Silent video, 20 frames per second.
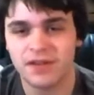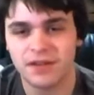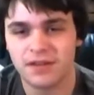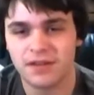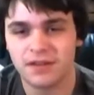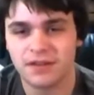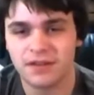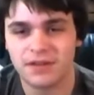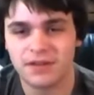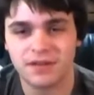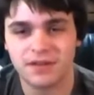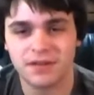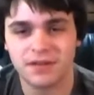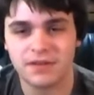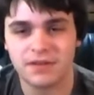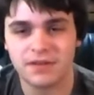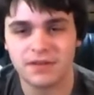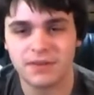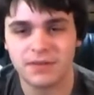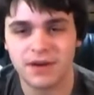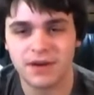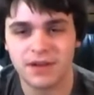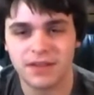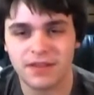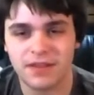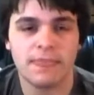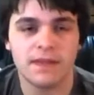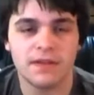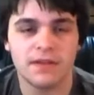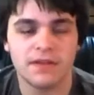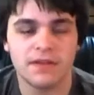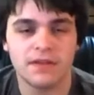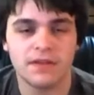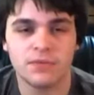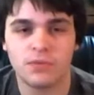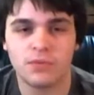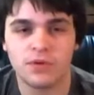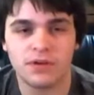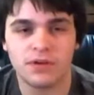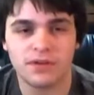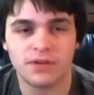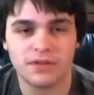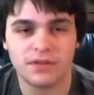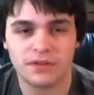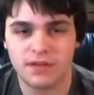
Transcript: You didn't do anything. You didn't warrant